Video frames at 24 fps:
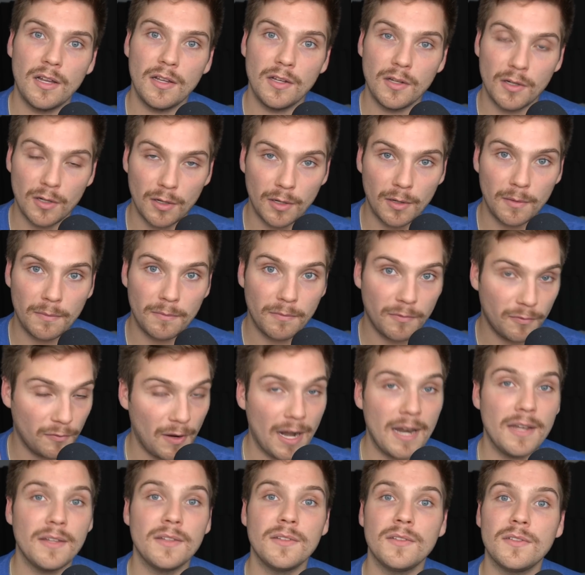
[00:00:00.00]
your
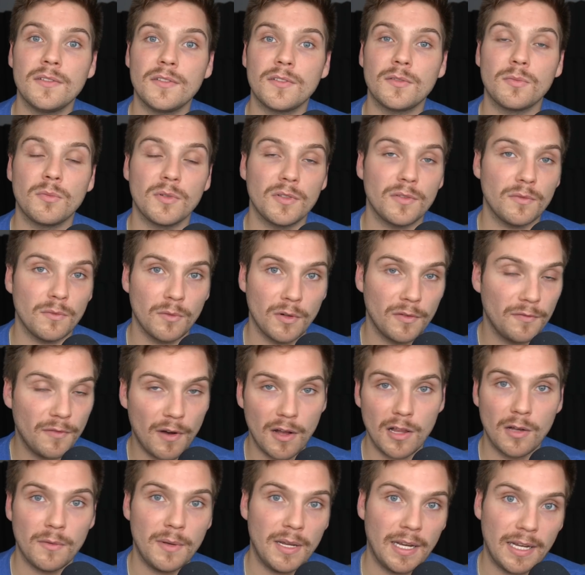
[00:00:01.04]
friends were
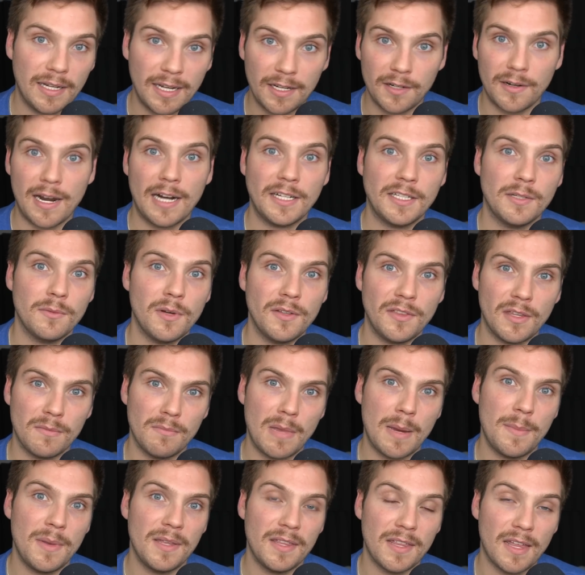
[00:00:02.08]
following and interacting with, and
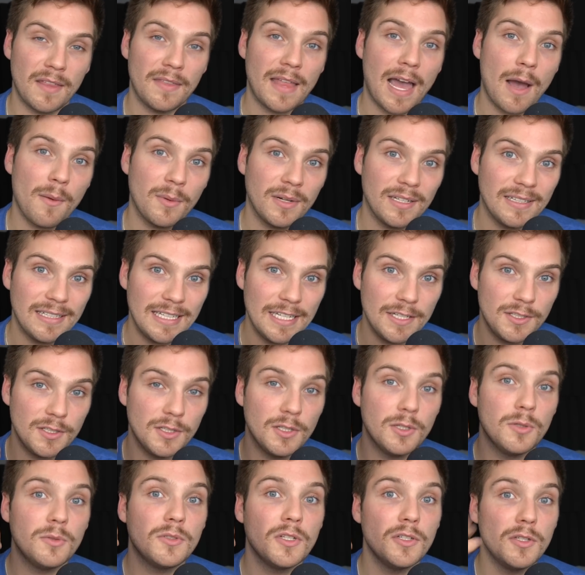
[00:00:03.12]
maybe then that would lead
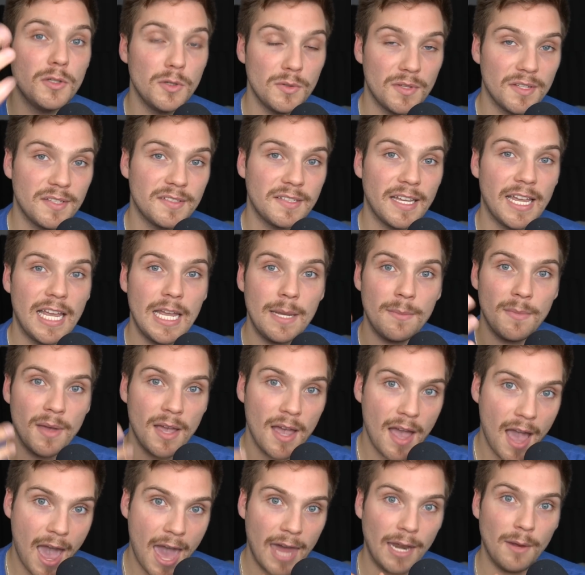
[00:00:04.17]
you to do the same,
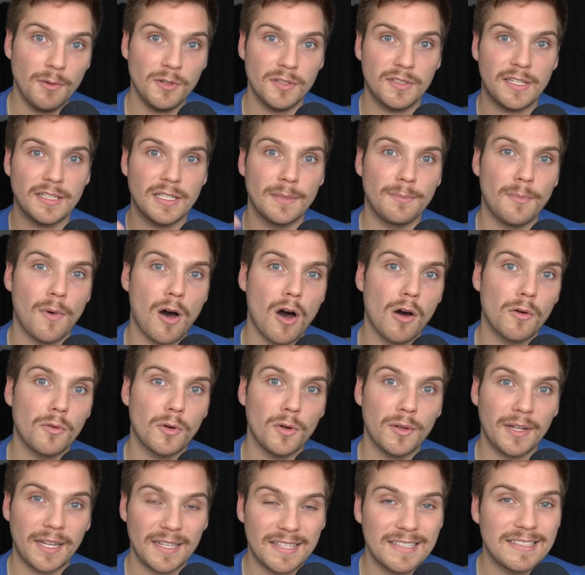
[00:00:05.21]
and it would just get the ball
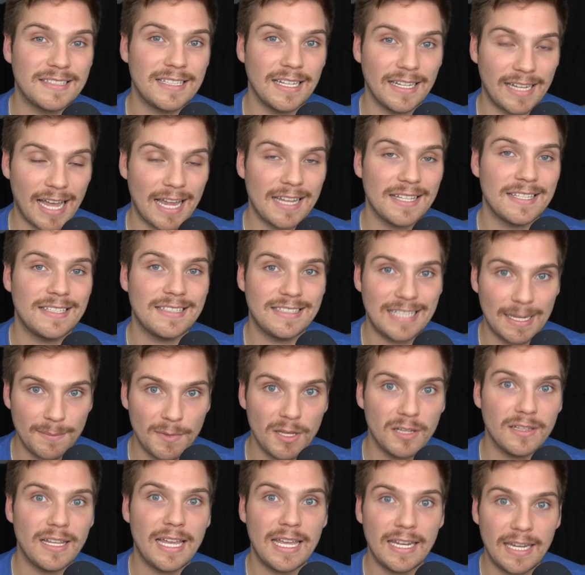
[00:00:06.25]
rolling and again,
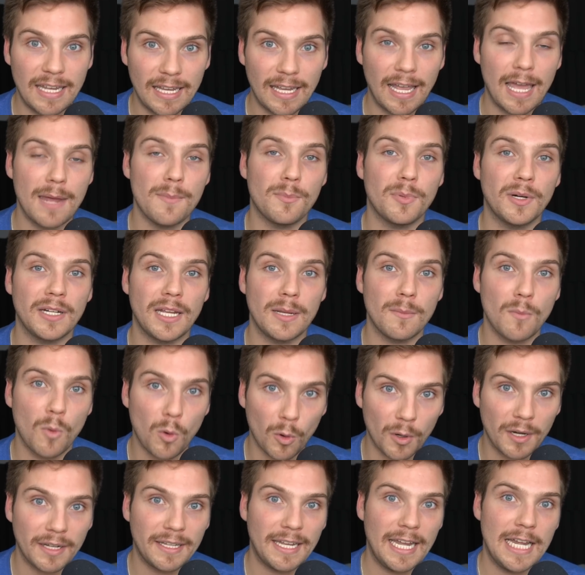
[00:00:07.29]
stimulating and bringing
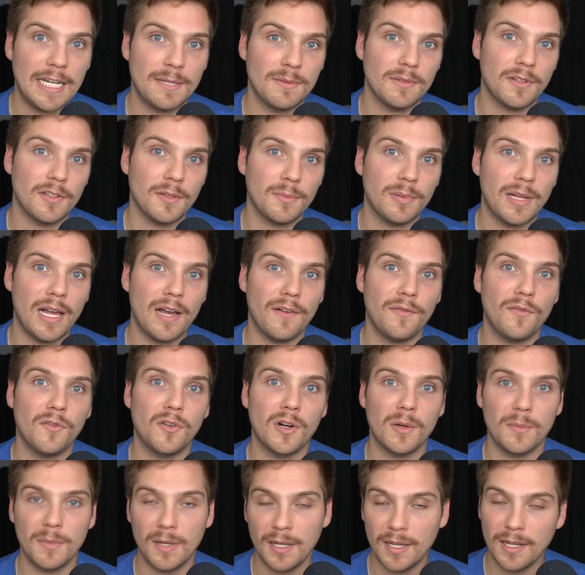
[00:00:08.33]
more engagement to the
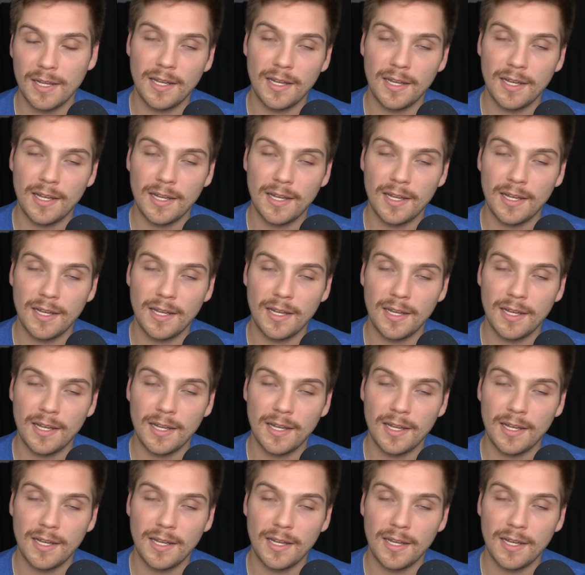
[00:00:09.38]
platform,